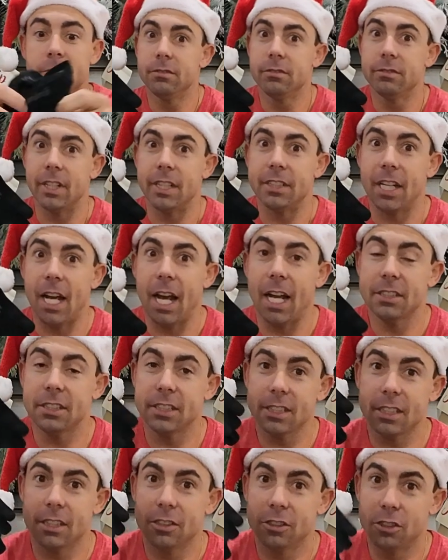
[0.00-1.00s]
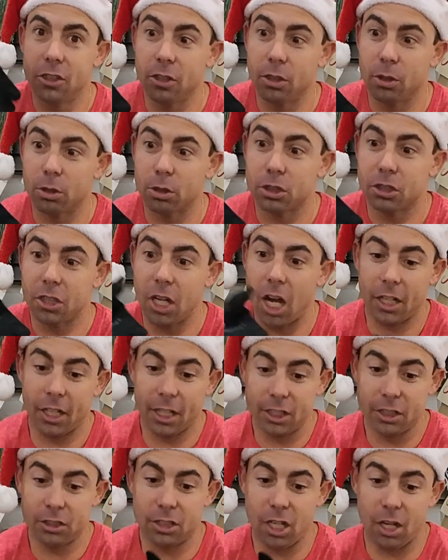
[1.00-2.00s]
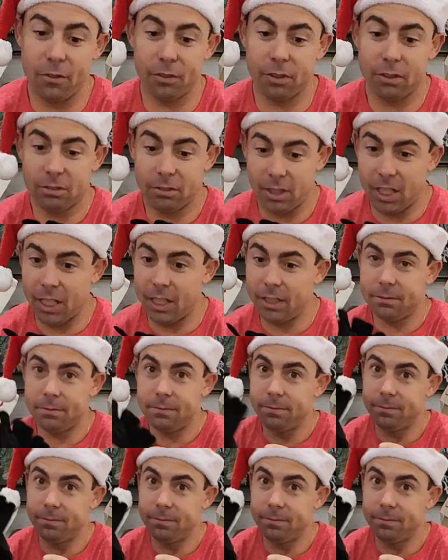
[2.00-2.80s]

Fantastic. Good little stocking stuffer, right?